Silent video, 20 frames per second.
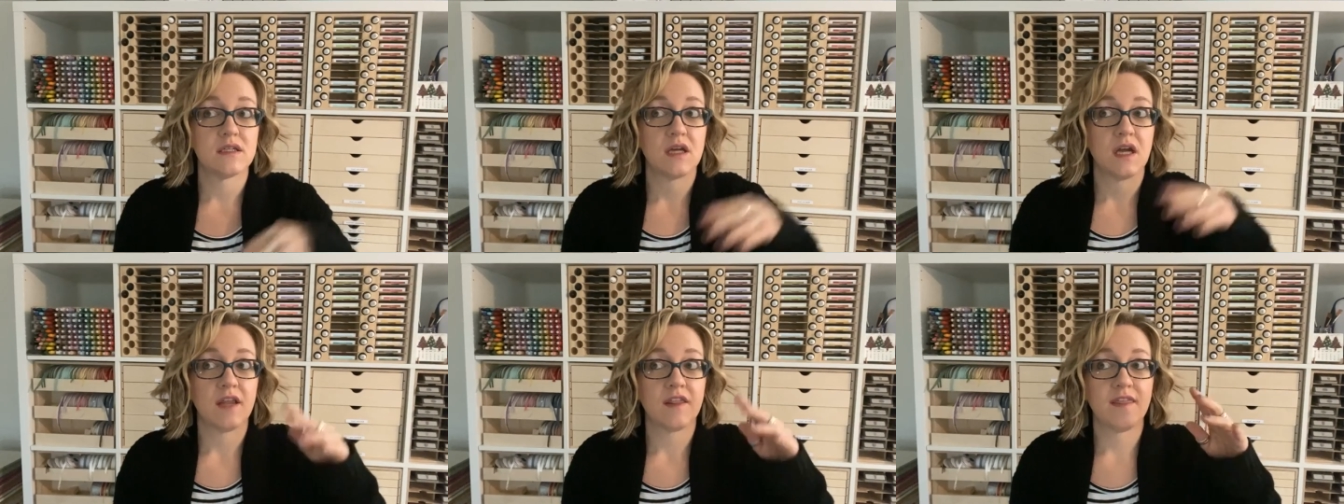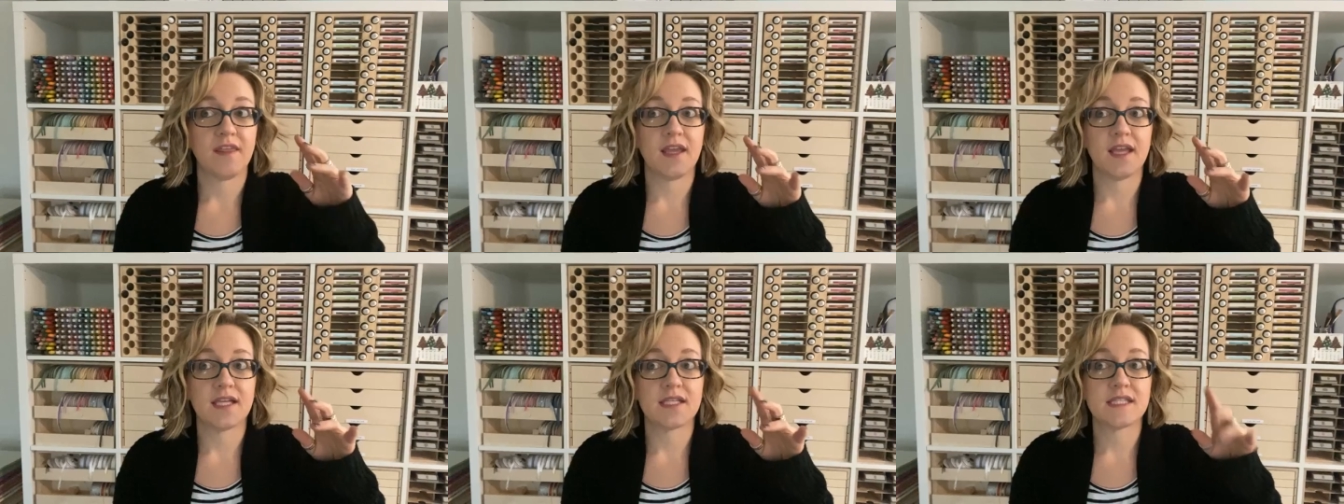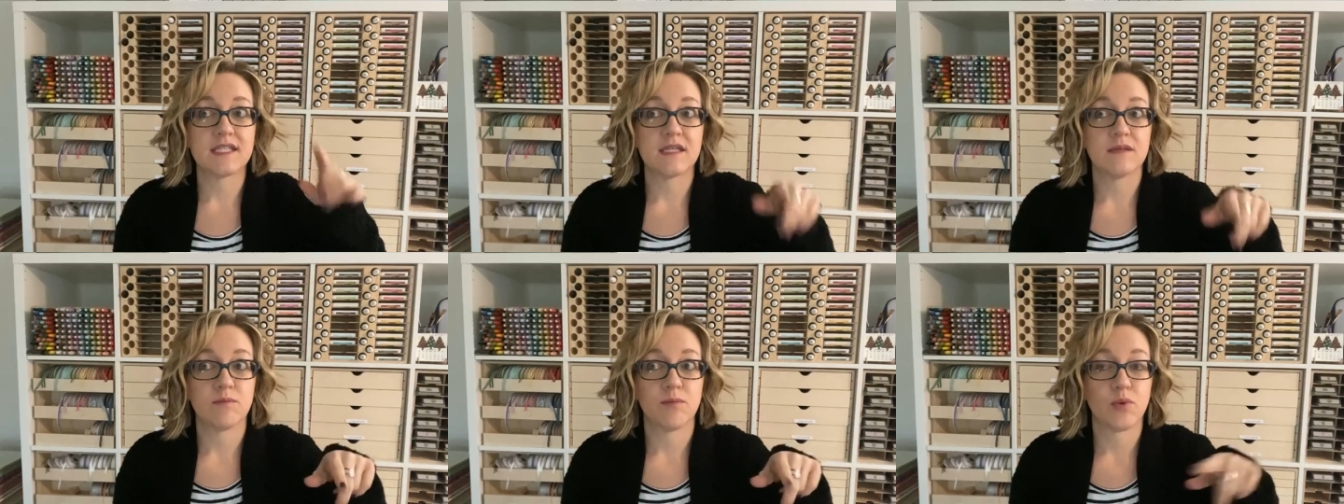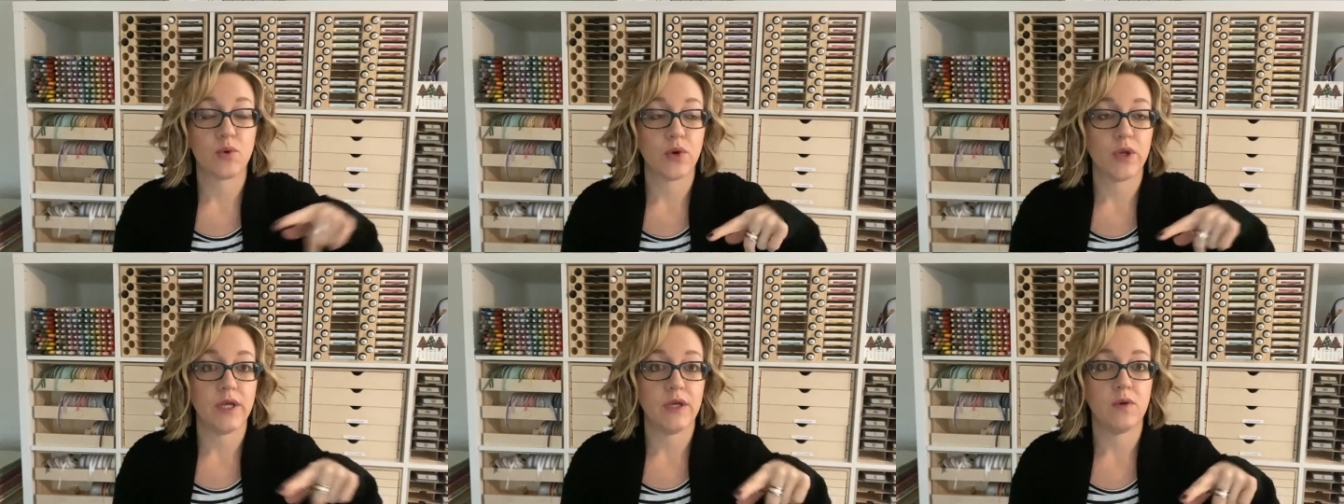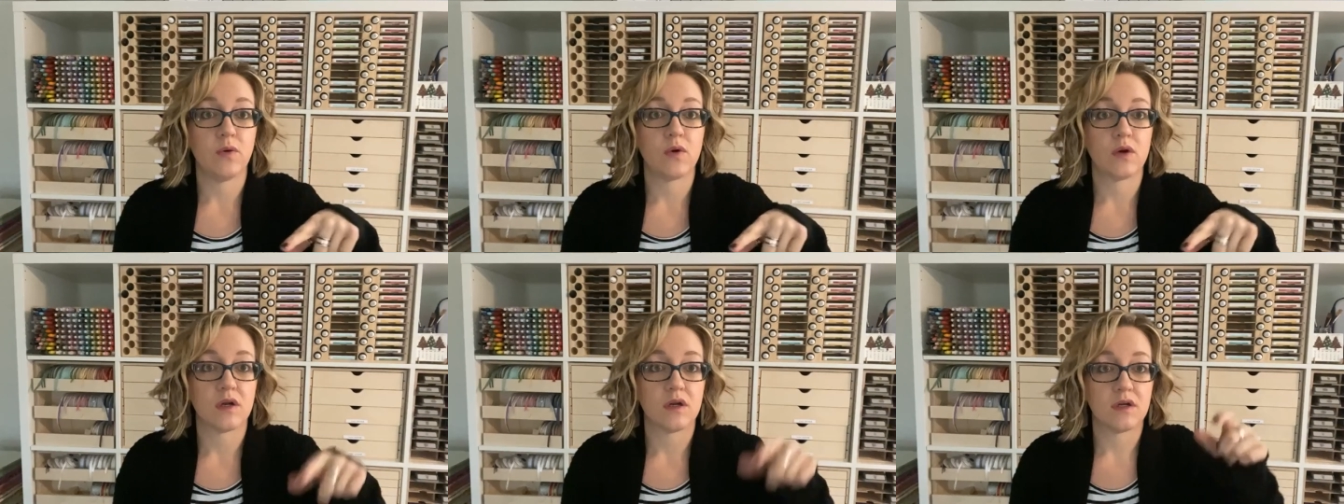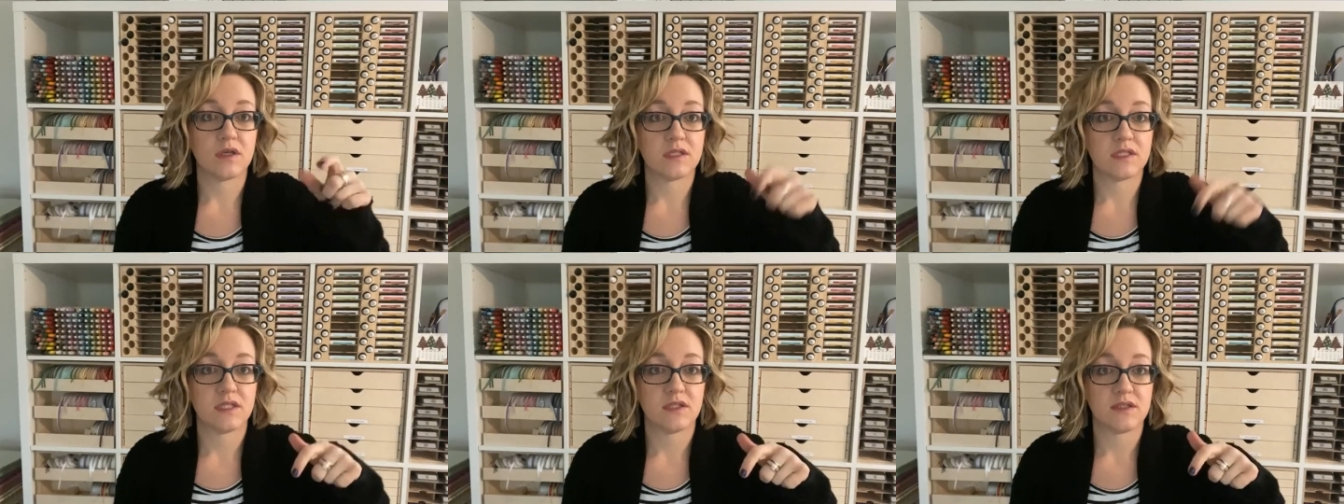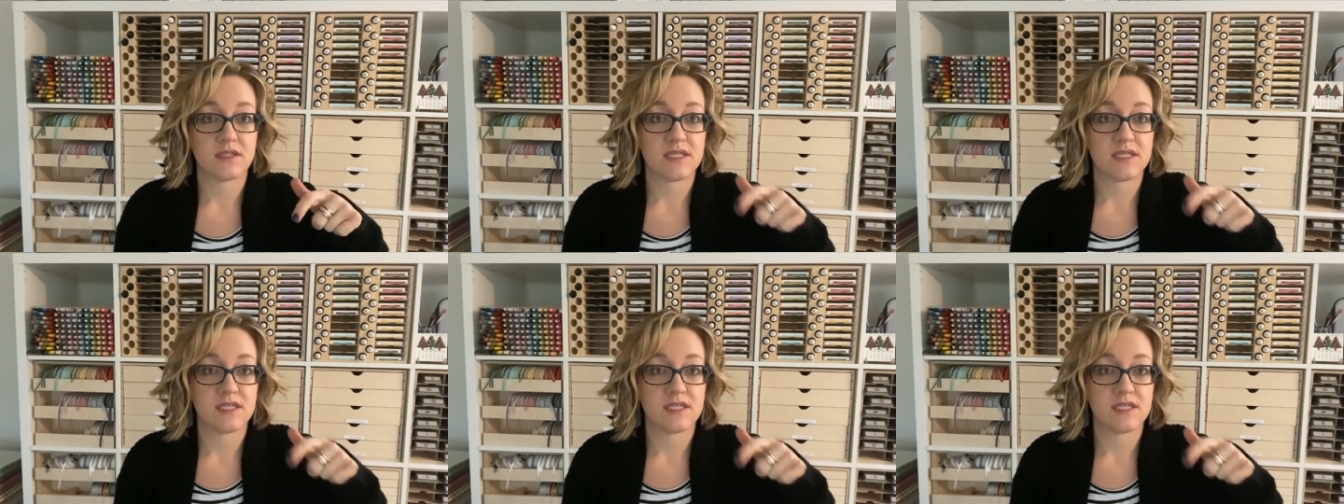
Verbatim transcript: I think it's in pre-order till